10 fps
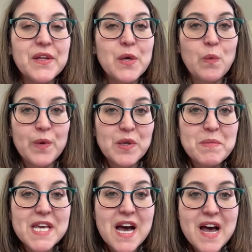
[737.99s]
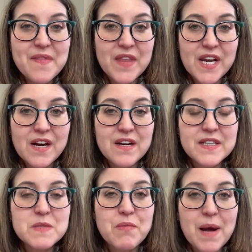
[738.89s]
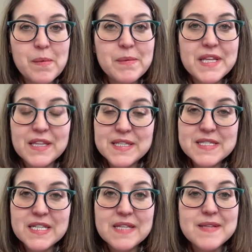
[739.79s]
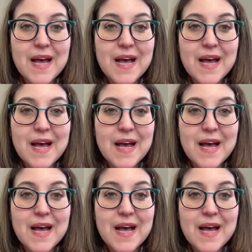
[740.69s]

It will be on there. It's probably listed as